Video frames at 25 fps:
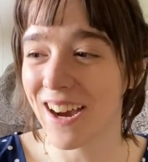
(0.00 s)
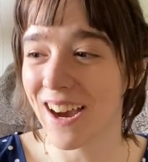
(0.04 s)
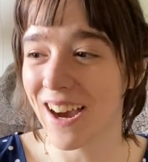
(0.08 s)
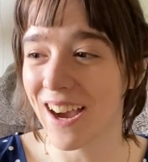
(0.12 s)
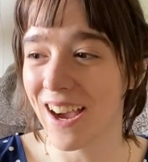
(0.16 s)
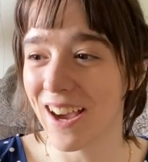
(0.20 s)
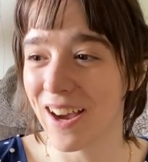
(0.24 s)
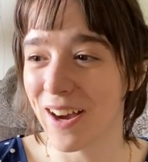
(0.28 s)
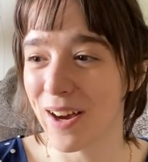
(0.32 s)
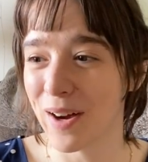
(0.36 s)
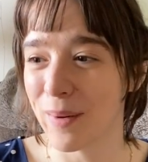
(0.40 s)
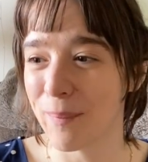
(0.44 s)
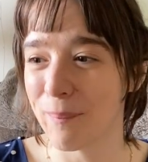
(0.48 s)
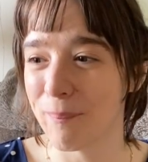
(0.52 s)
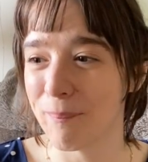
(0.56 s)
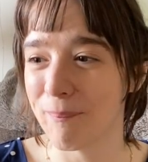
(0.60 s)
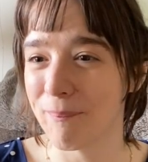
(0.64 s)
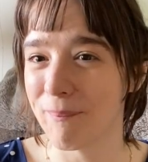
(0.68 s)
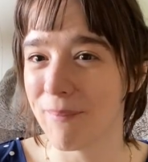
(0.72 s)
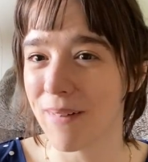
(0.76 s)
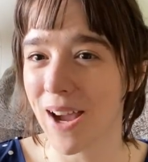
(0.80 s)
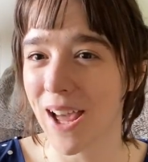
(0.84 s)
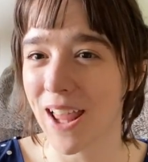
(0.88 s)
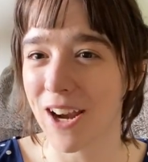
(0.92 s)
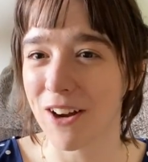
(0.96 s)

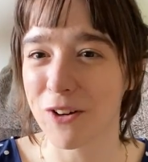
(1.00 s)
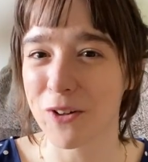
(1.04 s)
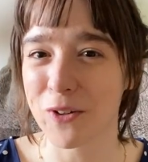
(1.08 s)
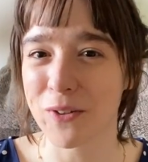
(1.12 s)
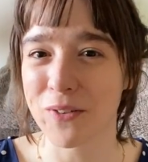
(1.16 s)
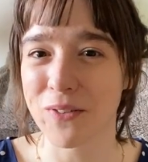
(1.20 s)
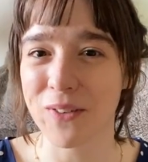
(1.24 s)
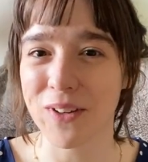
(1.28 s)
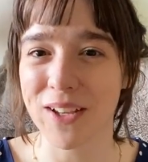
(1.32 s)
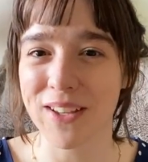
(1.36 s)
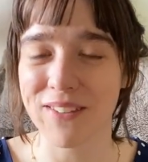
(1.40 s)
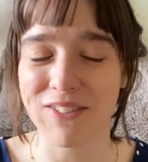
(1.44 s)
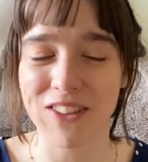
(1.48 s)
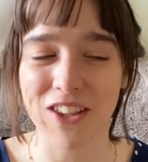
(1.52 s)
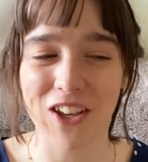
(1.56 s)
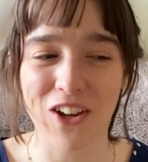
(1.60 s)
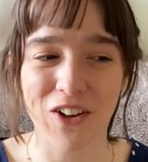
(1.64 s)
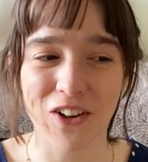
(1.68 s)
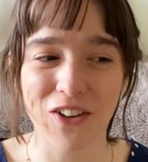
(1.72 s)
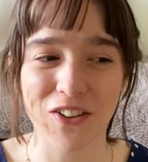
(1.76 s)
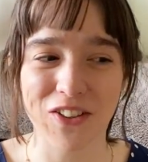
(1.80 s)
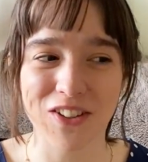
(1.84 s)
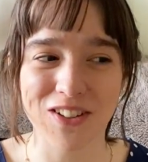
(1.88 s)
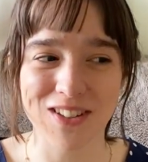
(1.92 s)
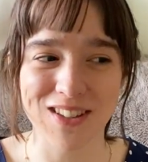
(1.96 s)
Um, I don't know if the
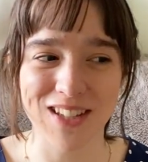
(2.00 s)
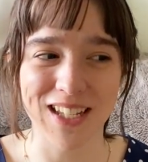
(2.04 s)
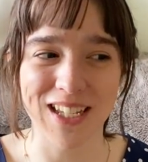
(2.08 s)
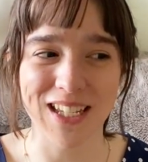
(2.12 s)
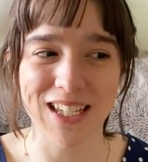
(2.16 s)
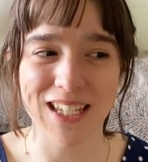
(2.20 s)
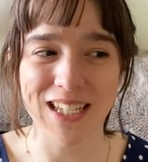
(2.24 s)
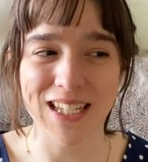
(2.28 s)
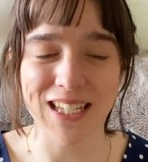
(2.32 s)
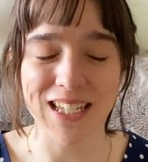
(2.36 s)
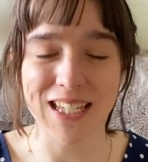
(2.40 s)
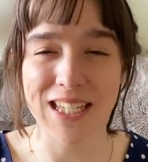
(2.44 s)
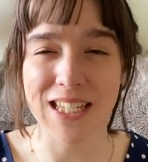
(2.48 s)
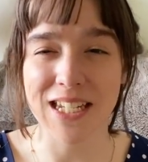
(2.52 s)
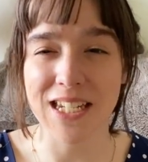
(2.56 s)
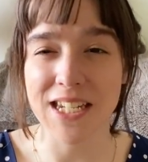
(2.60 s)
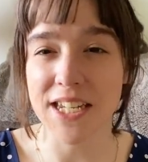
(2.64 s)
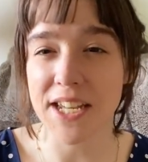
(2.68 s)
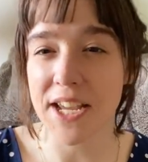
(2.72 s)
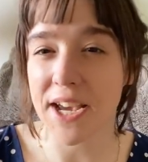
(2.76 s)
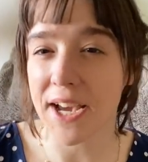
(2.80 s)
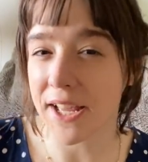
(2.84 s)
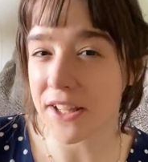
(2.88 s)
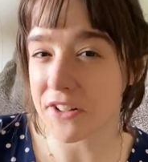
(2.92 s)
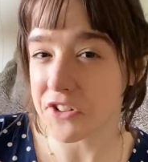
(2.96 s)
author's like
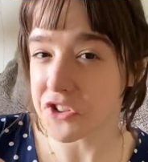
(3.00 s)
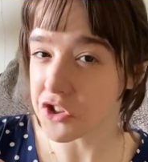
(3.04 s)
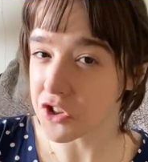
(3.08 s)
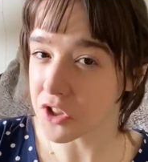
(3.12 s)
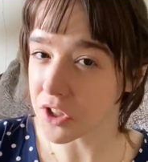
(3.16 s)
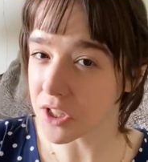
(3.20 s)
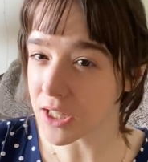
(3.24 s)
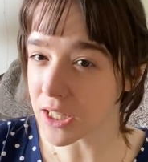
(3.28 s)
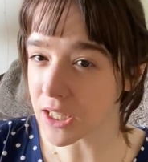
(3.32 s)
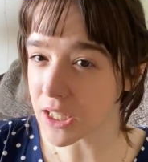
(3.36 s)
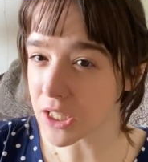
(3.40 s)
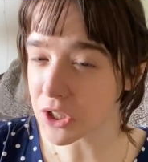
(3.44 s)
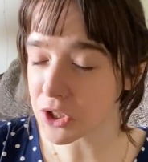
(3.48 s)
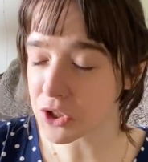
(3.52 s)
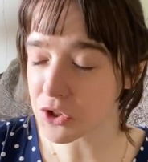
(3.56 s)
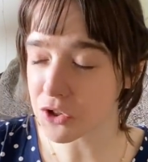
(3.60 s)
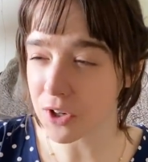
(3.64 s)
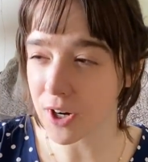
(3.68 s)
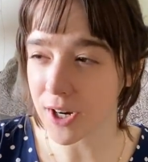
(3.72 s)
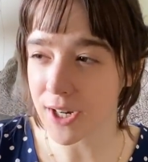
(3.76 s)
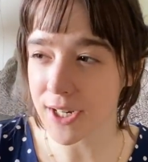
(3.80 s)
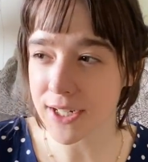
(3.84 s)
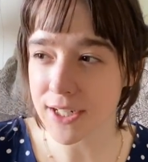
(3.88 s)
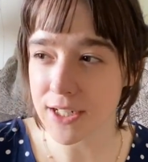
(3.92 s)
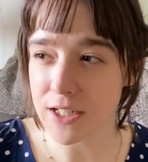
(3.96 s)
intentionally
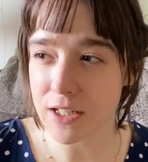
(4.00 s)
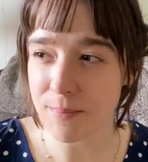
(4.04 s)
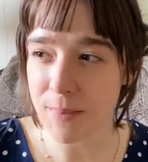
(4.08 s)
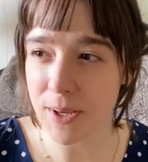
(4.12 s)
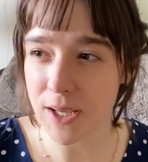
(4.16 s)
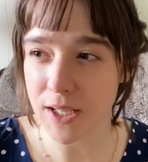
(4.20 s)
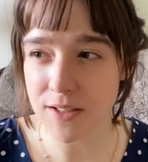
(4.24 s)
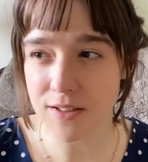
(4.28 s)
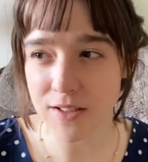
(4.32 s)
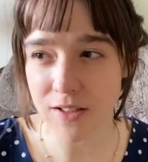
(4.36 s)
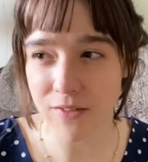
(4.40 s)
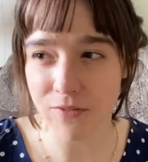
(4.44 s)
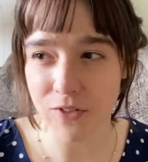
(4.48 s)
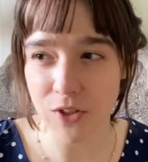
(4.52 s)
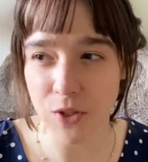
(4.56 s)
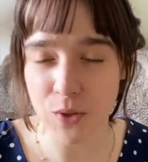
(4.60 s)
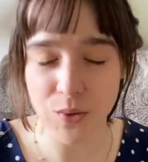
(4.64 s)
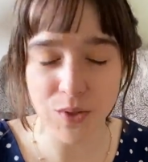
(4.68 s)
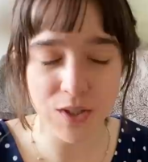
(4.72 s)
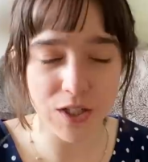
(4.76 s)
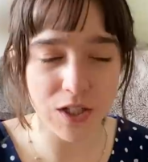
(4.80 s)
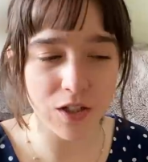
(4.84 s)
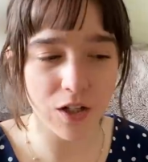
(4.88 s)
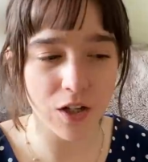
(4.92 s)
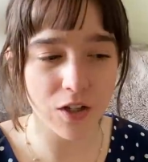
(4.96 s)
trying to make us
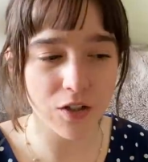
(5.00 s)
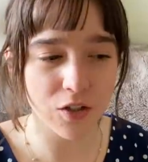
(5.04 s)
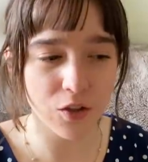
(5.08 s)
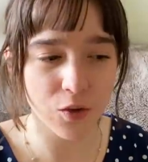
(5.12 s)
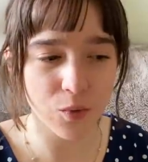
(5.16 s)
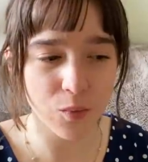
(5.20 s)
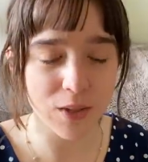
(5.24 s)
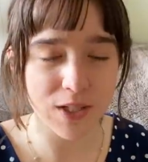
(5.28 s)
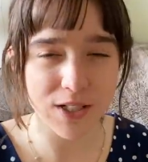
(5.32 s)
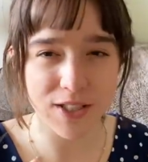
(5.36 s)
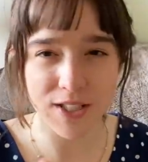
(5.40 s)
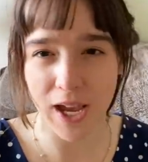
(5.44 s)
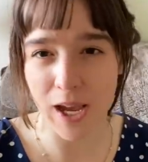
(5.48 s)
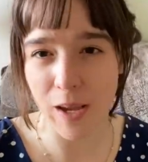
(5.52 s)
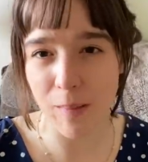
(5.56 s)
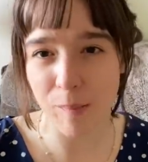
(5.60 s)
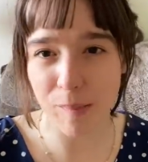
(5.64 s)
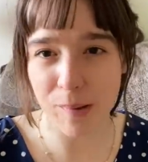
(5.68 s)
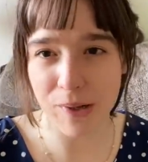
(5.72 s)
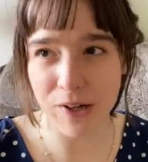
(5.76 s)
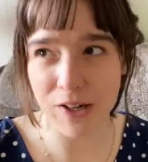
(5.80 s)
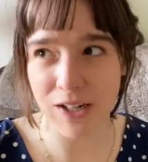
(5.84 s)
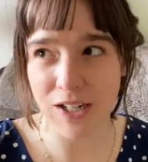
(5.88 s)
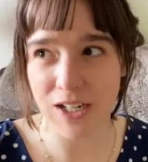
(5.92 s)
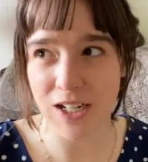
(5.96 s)
confused and not know what time
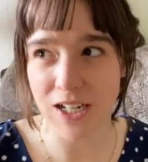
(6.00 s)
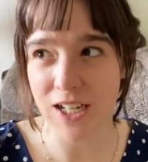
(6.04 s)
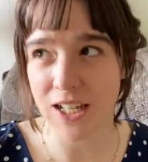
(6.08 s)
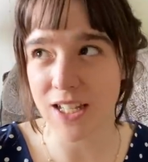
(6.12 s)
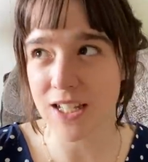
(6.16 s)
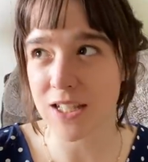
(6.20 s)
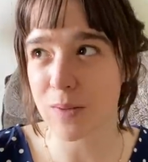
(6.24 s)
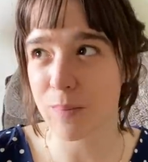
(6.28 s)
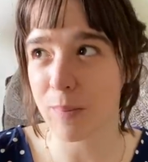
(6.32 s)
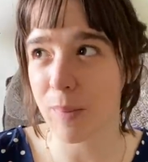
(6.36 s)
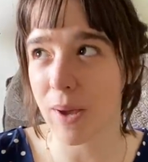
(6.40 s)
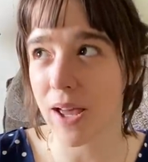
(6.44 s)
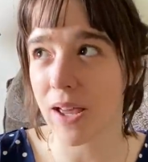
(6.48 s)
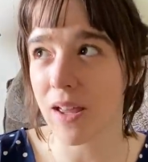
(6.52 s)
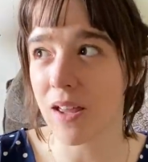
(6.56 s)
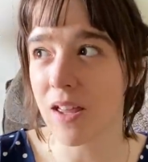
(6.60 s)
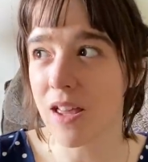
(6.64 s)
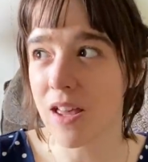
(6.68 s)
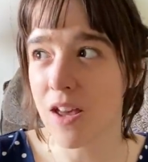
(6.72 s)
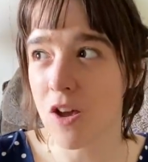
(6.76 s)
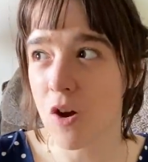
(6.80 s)
period it is, but